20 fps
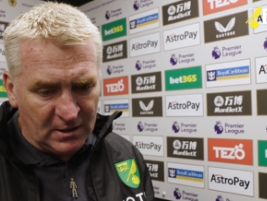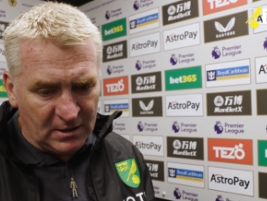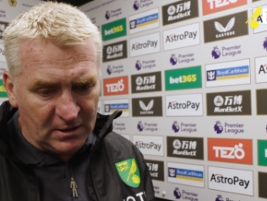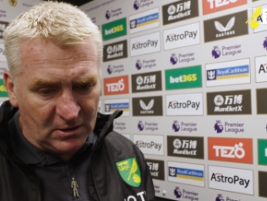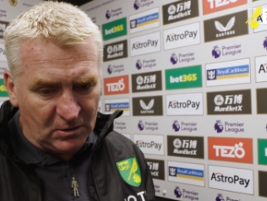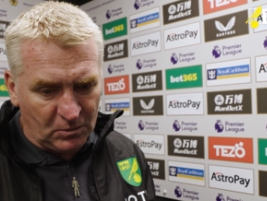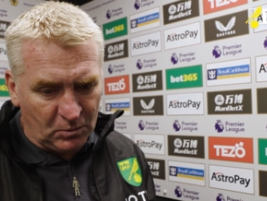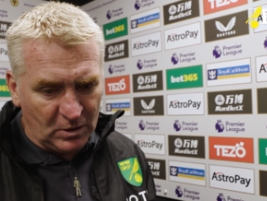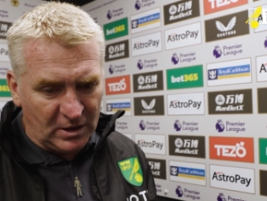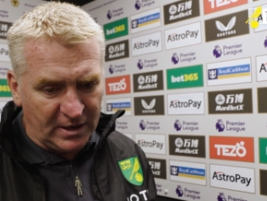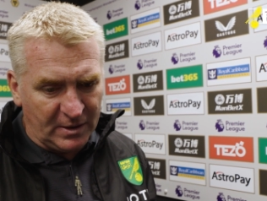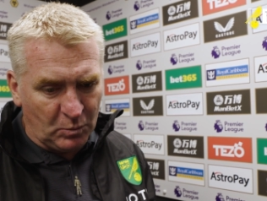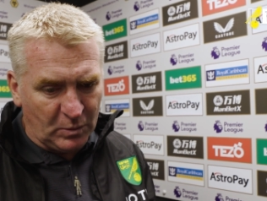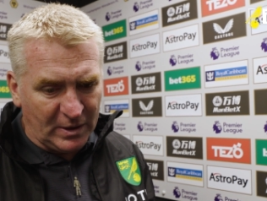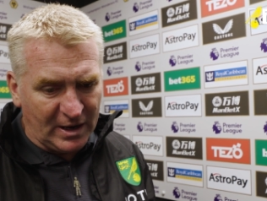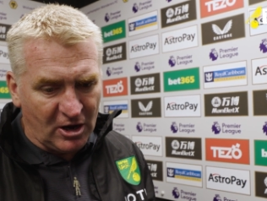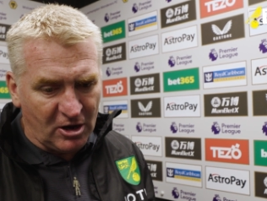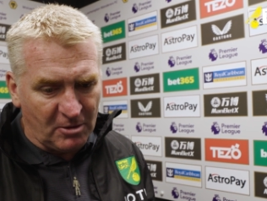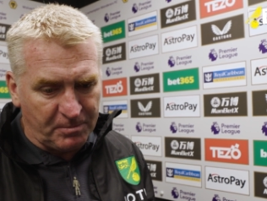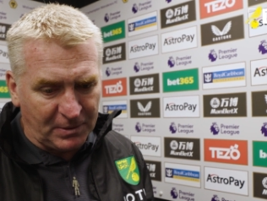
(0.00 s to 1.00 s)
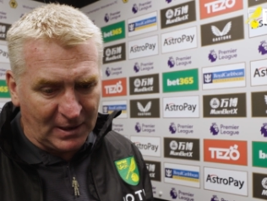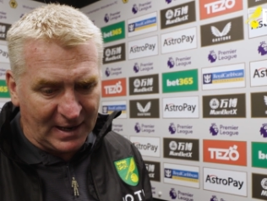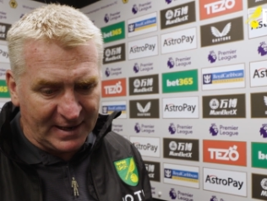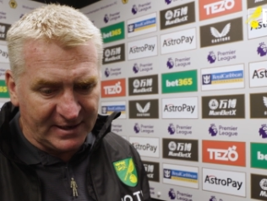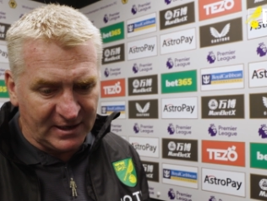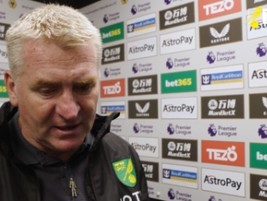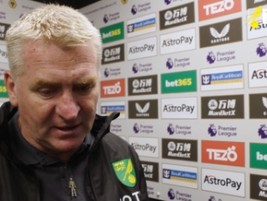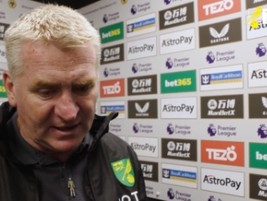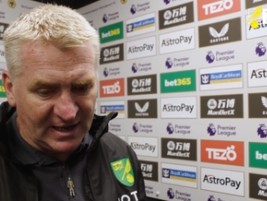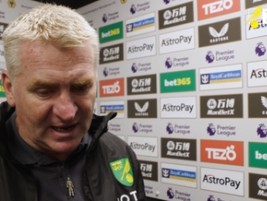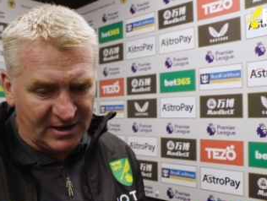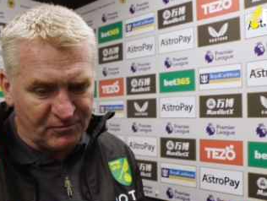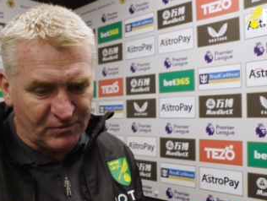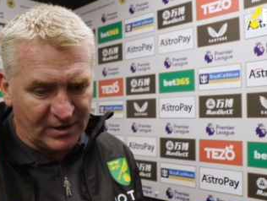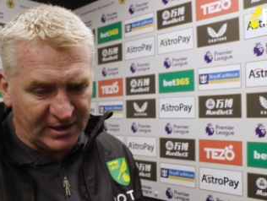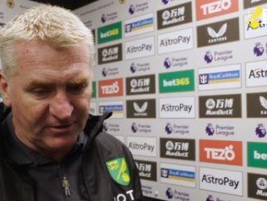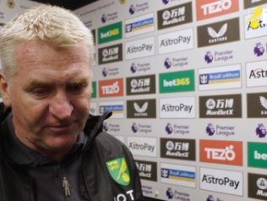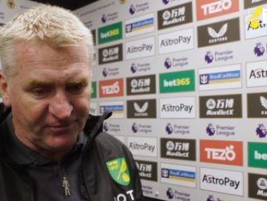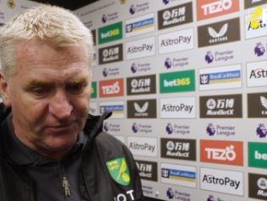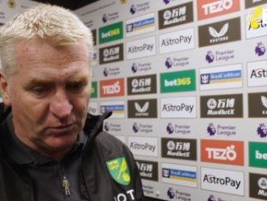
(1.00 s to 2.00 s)
you know, we, we are planning and getting
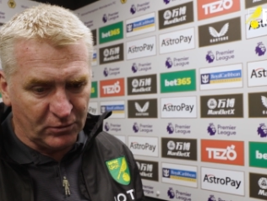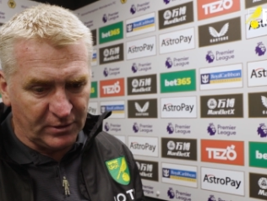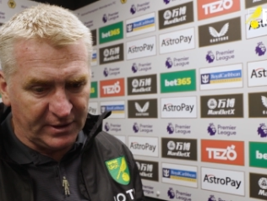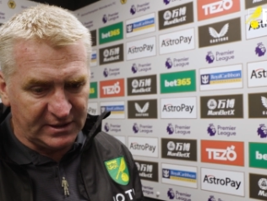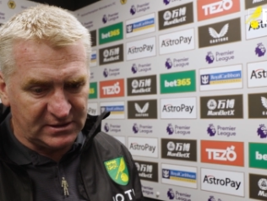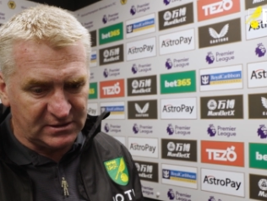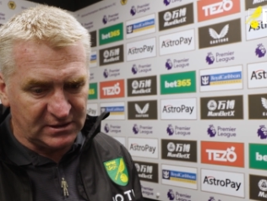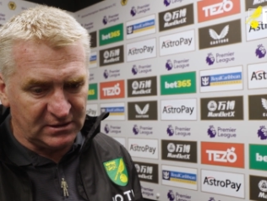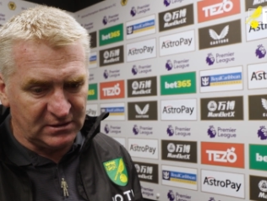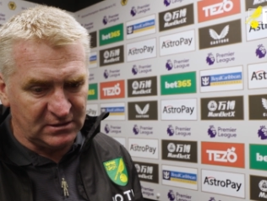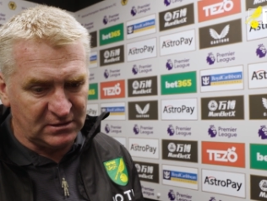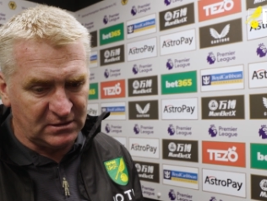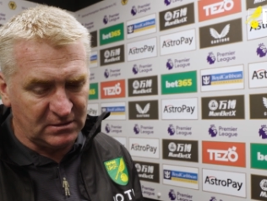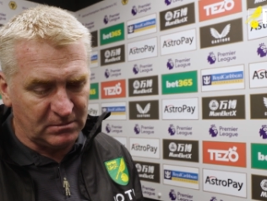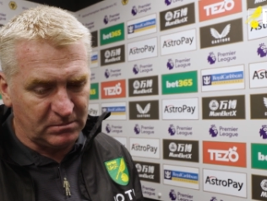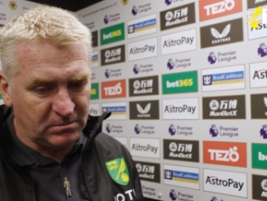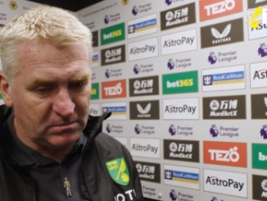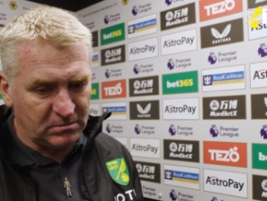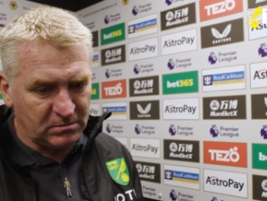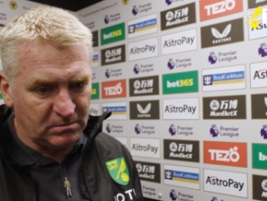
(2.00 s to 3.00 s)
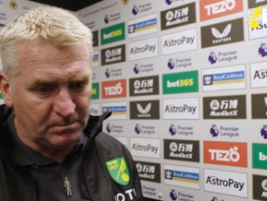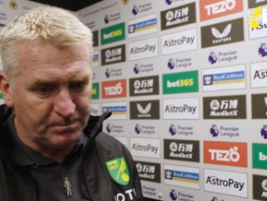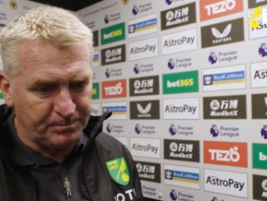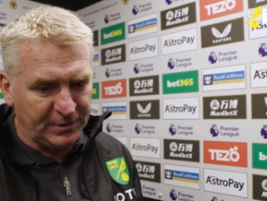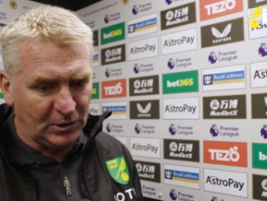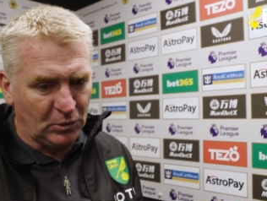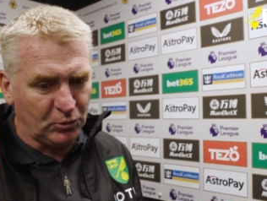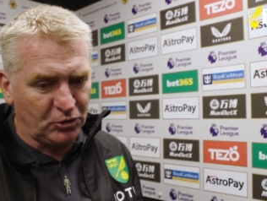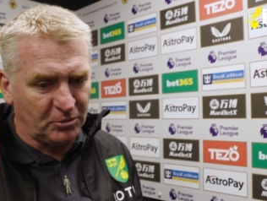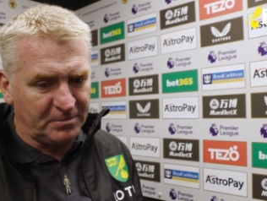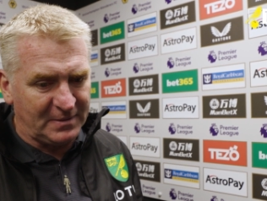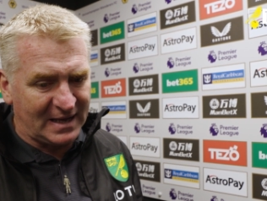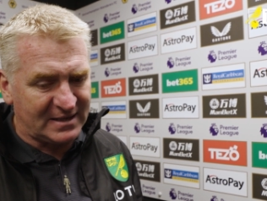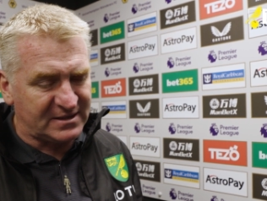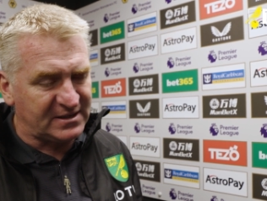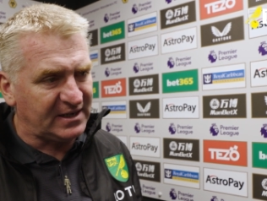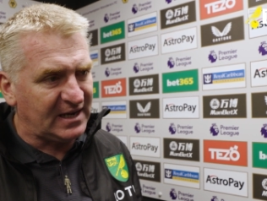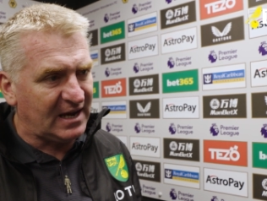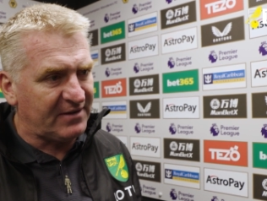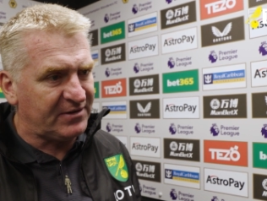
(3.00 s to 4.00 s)
ready for it and build up that
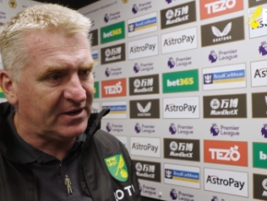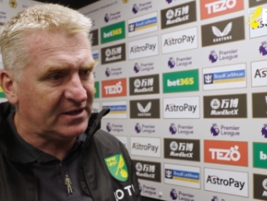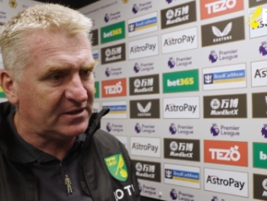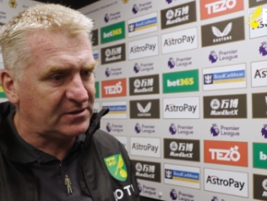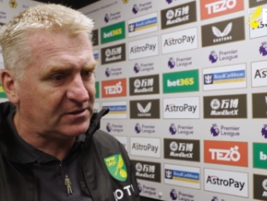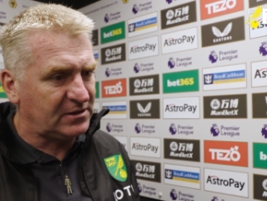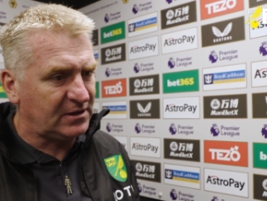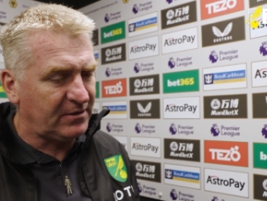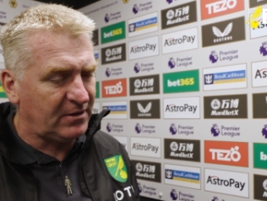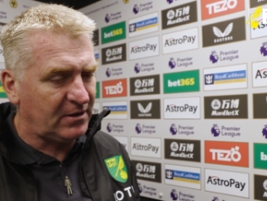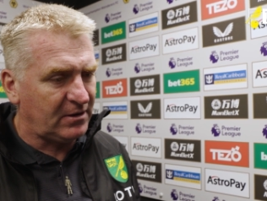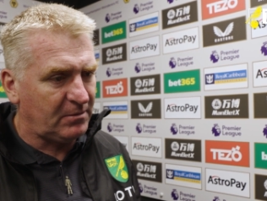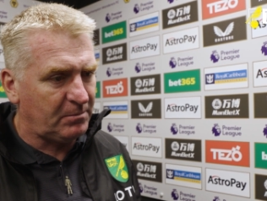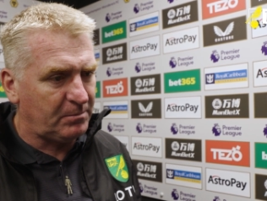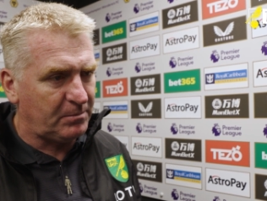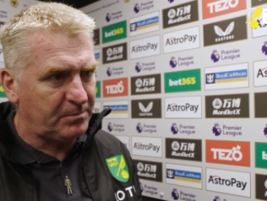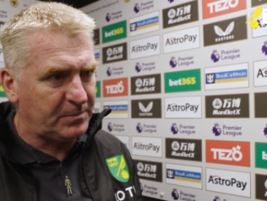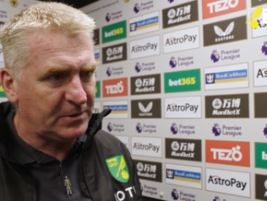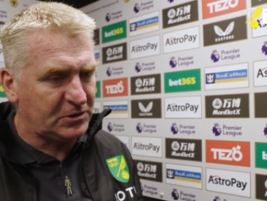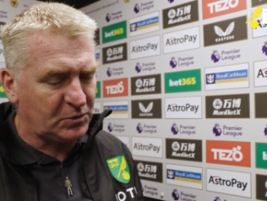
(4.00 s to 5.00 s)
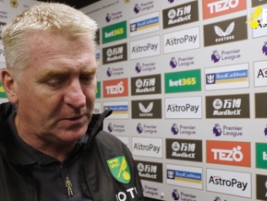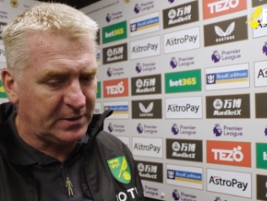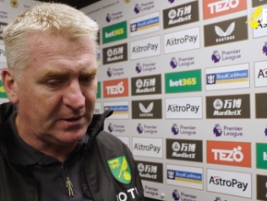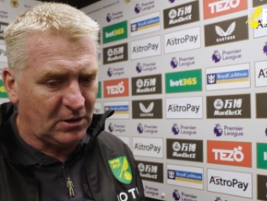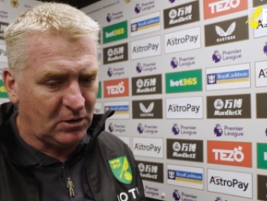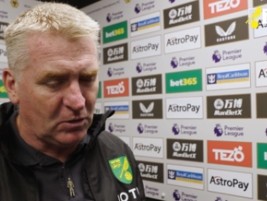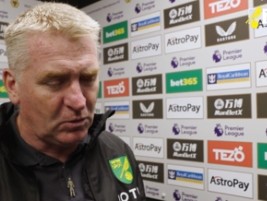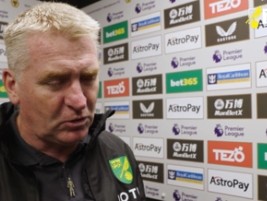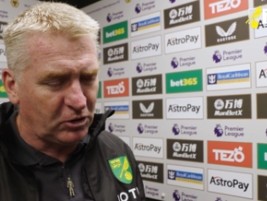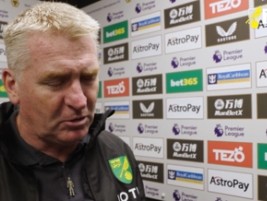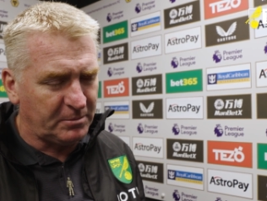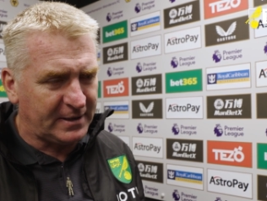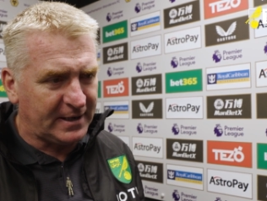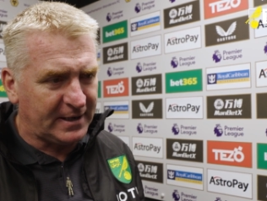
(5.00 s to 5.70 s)
togetherness uh, between the whole club